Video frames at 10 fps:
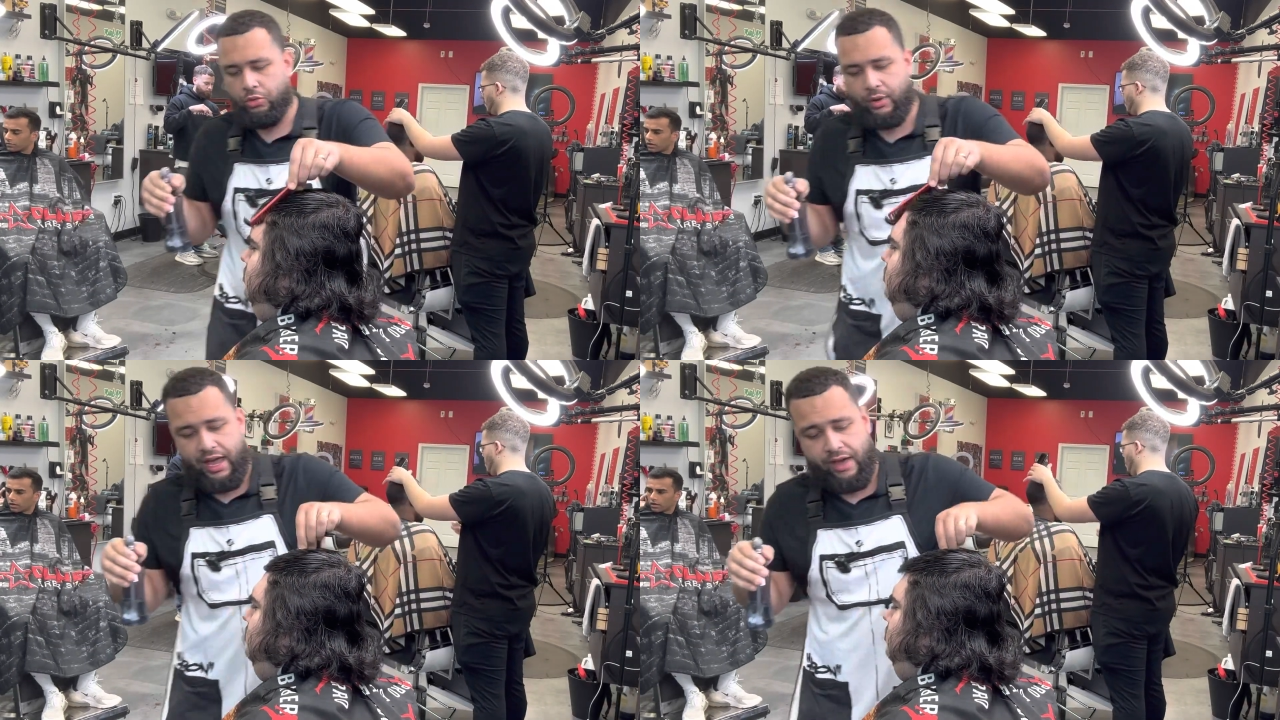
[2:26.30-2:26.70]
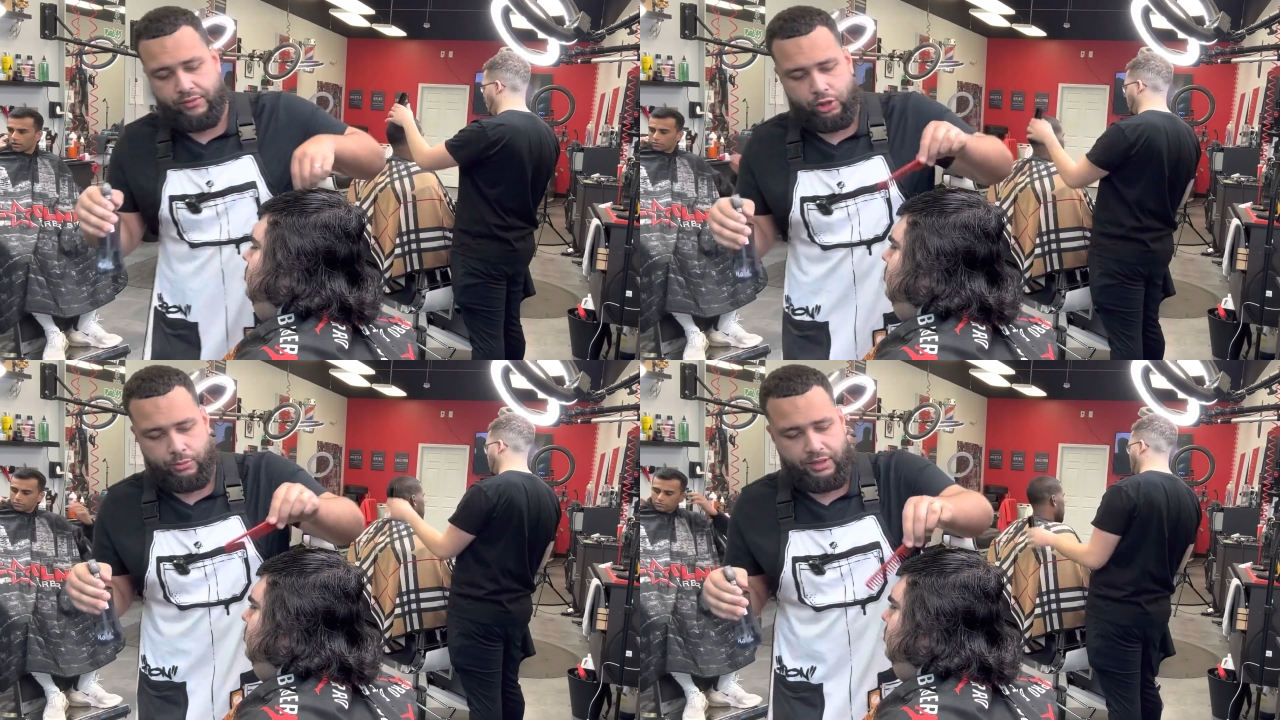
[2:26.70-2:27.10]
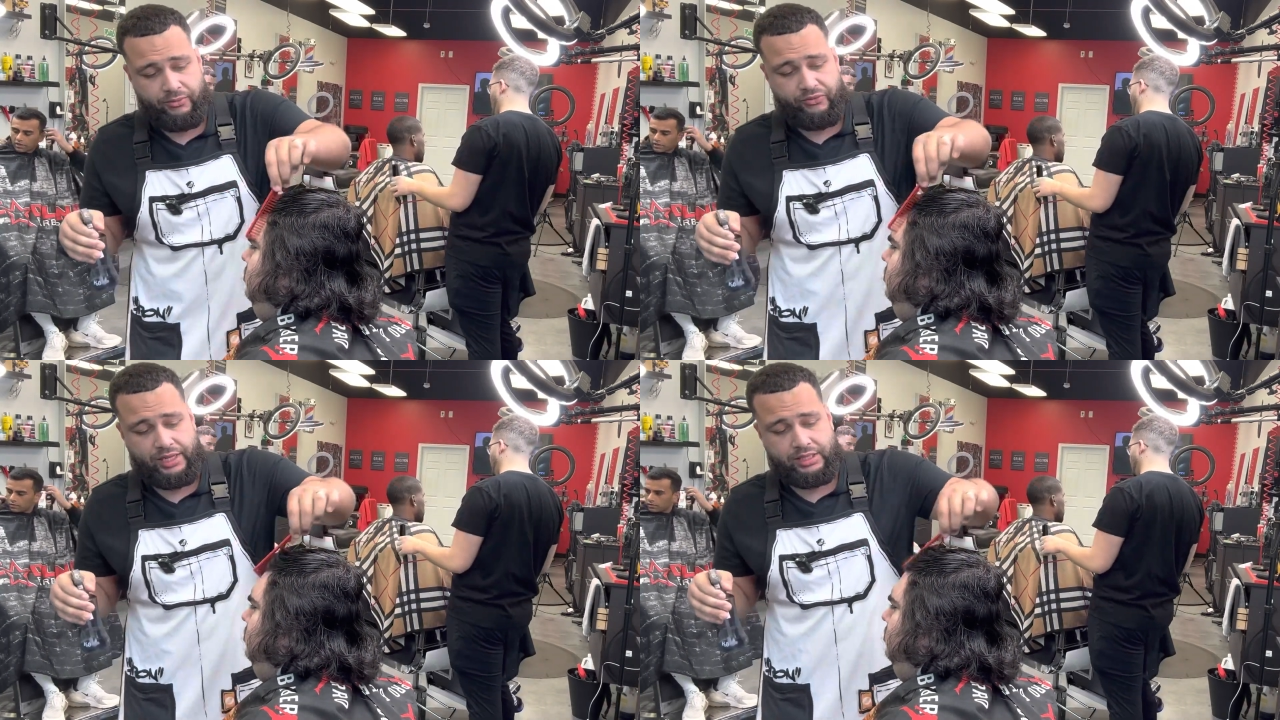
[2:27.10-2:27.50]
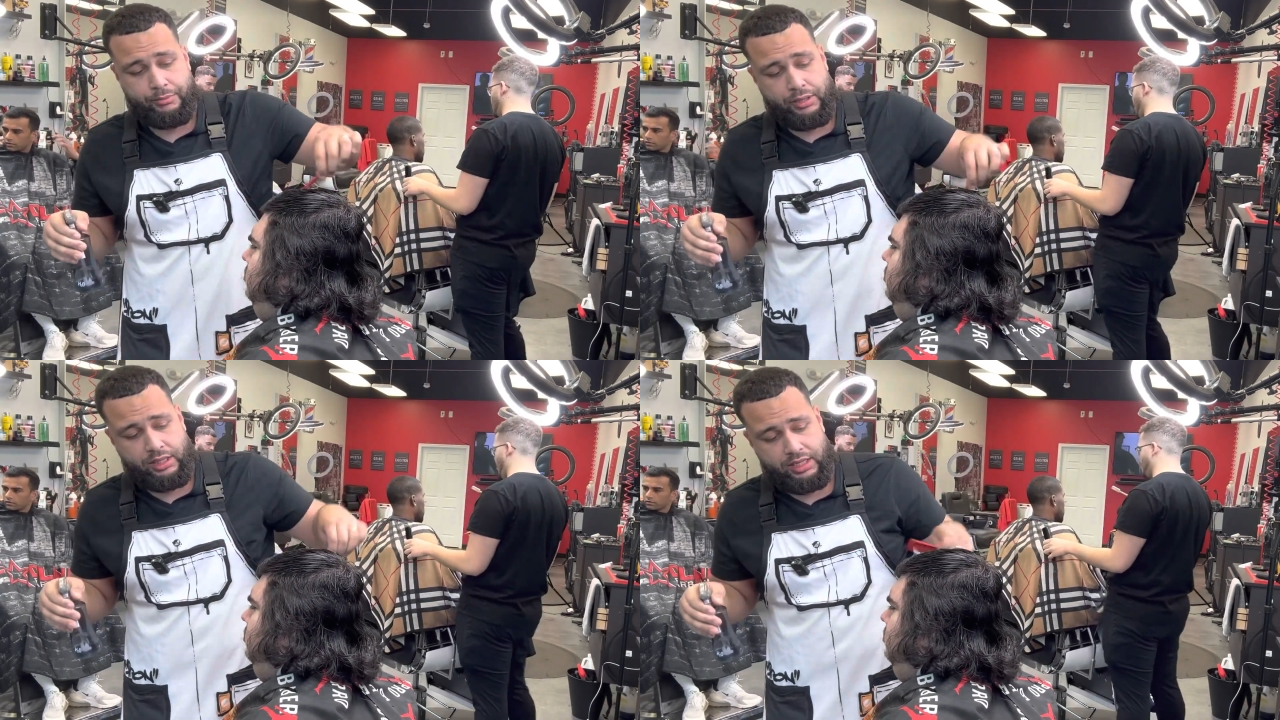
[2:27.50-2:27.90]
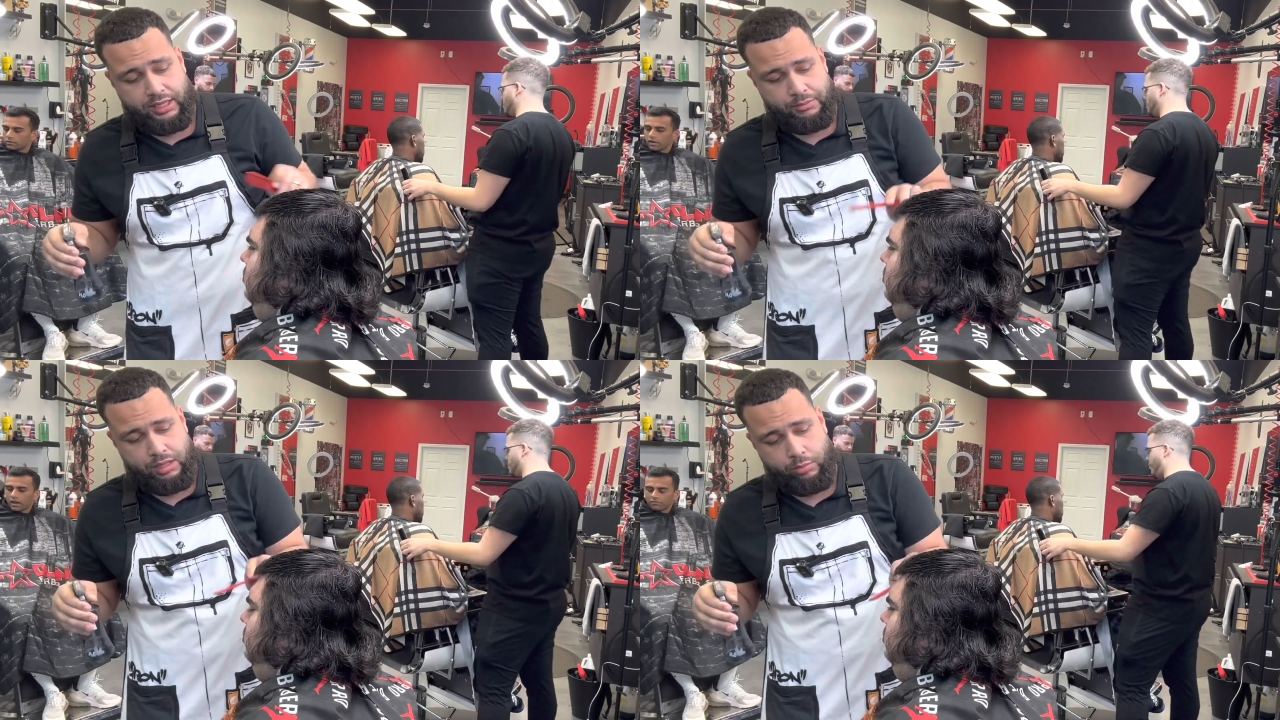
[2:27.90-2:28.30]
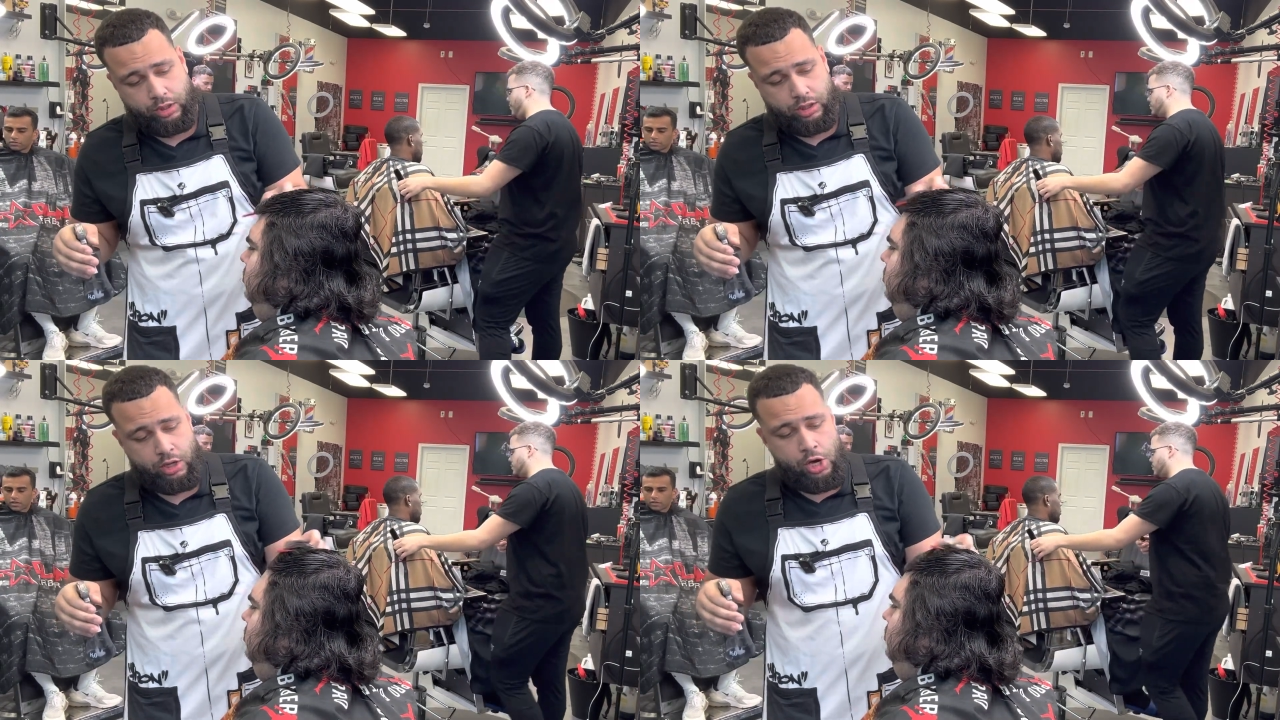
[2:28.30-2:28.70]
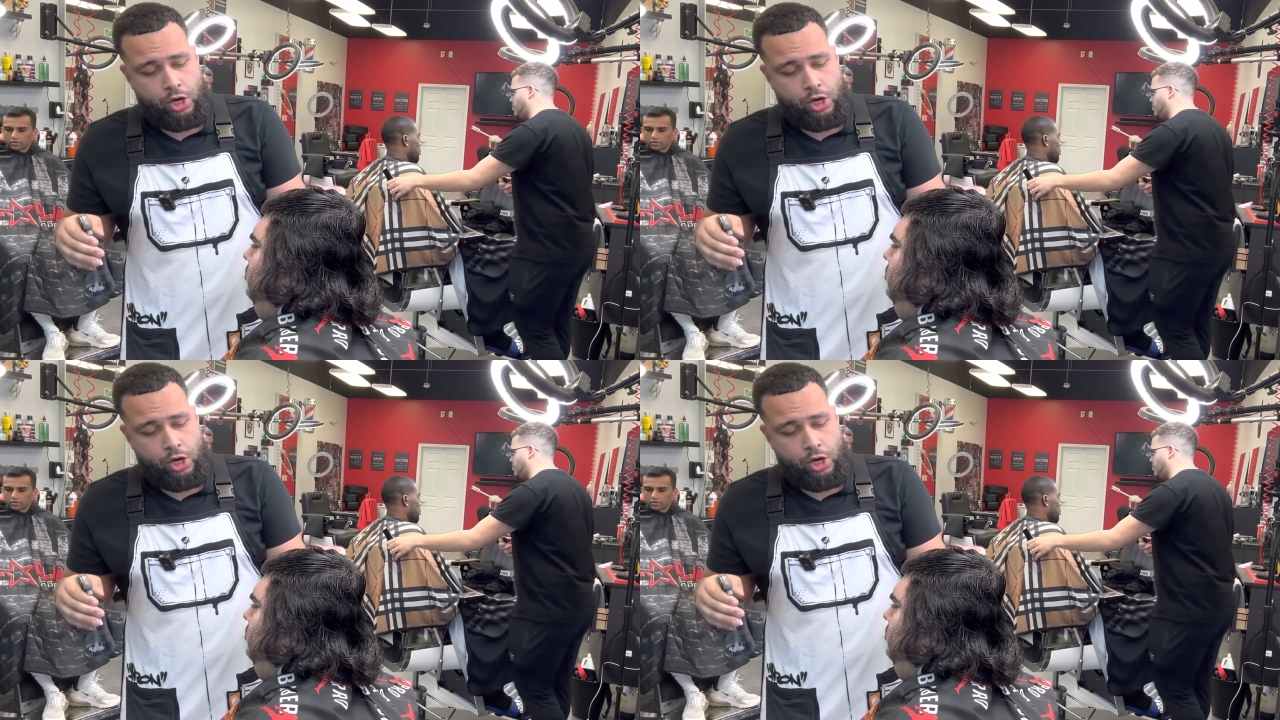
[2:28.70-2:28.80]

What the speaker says: you want to have a little bit of flexibility and be able to